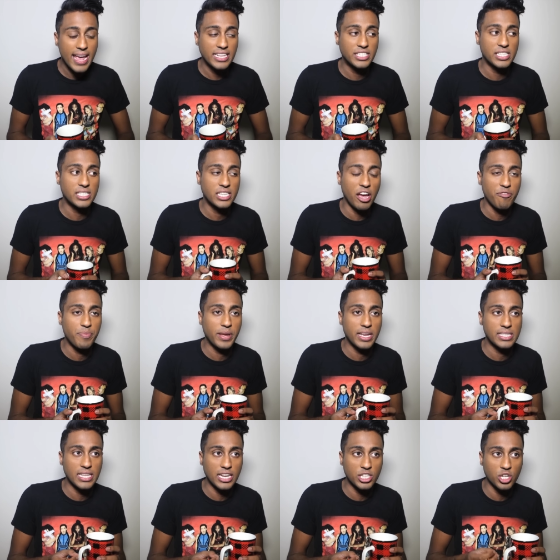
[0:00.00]
It's just tough
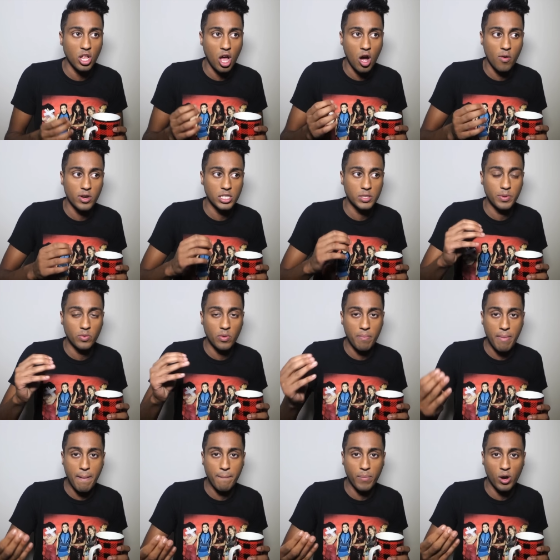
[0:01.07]
because like she'll always be
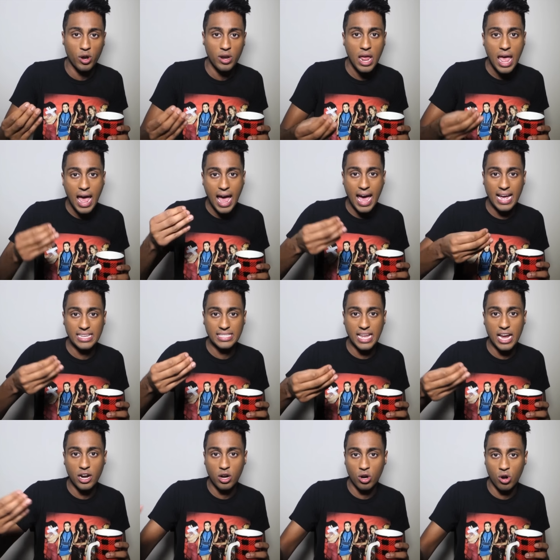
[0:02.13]
remembered as
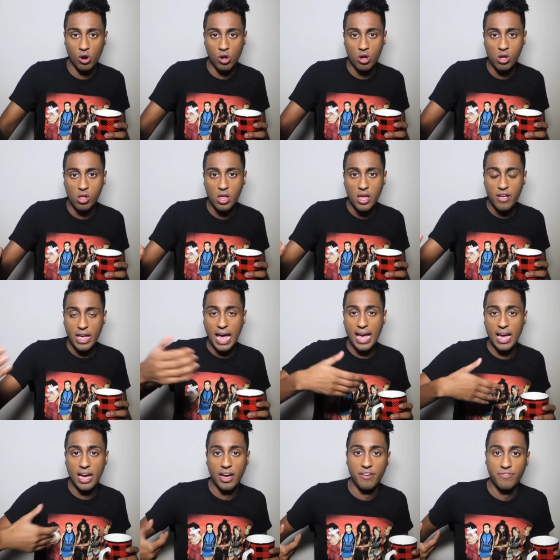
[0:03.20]
that girl
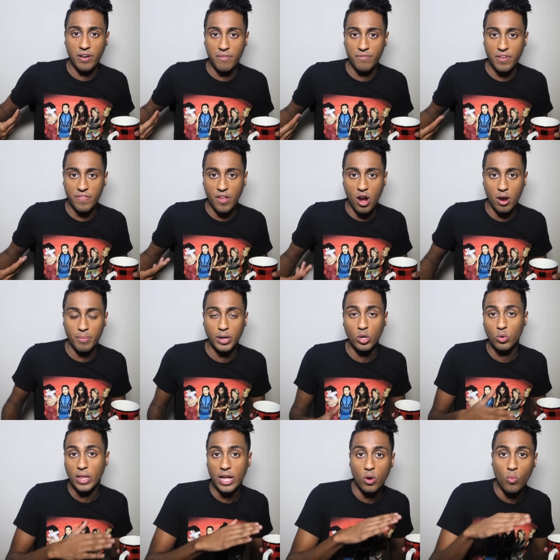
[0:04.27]
uh, from Fifth Harmony
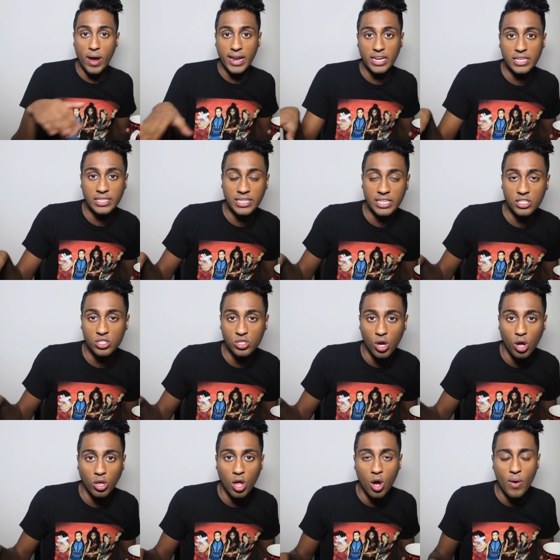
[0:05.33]
who like went and did
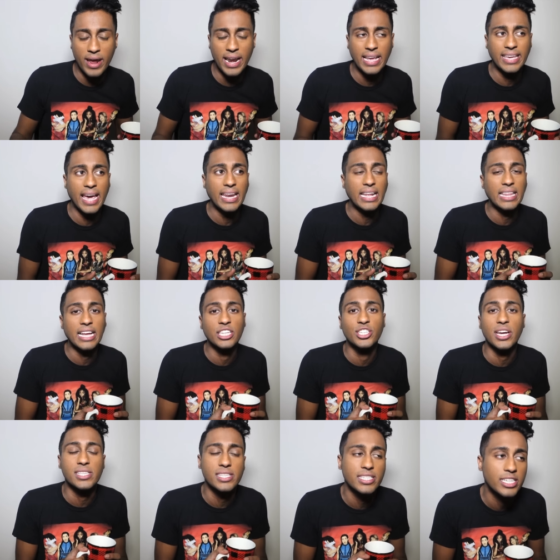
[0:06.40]
solo. And I get it, like
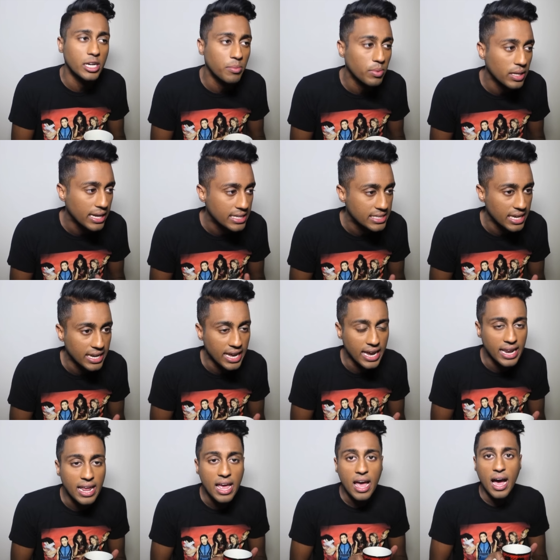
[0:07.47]
Justin Timberlake did
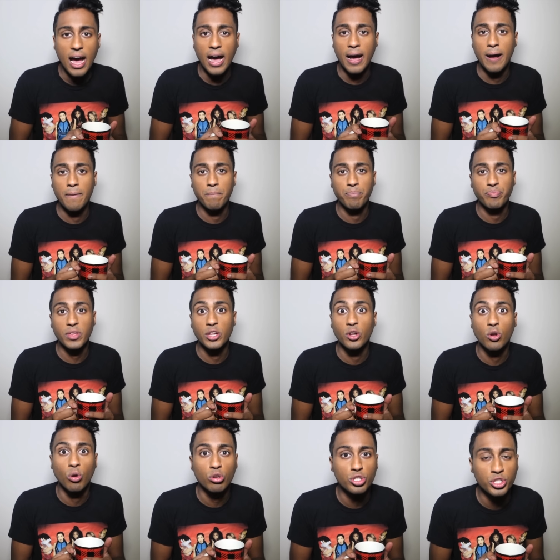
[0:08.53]
it, um,
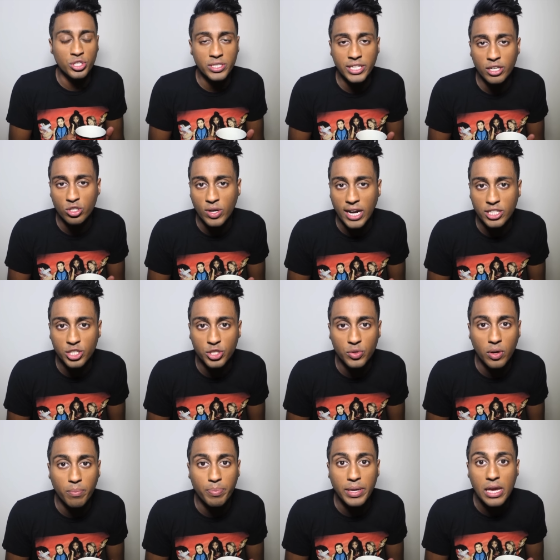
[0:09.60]
Nicole Scherzinger tried to do it,